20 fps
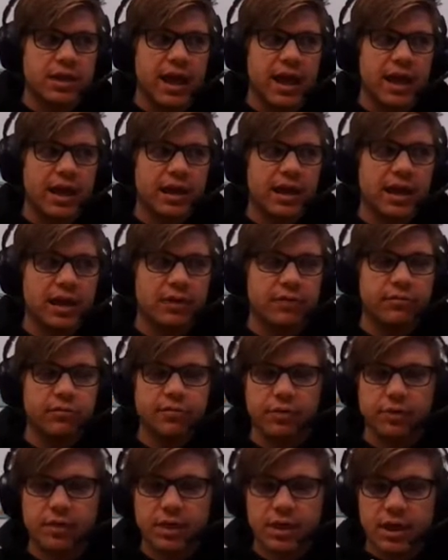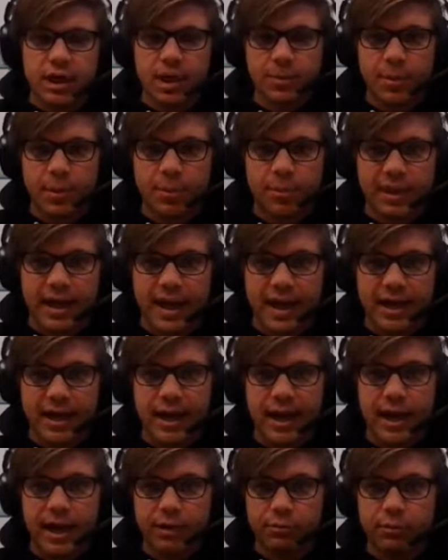and give Kim a black
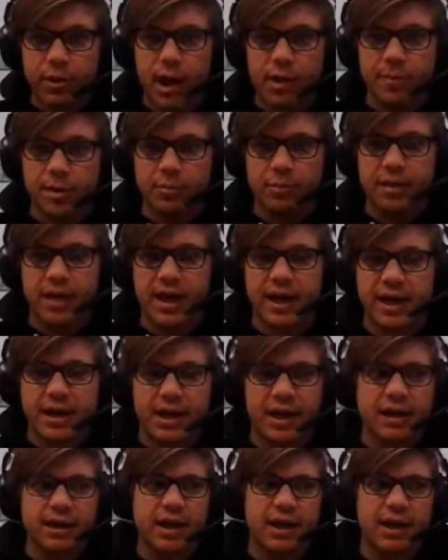eye and Robin a black eye.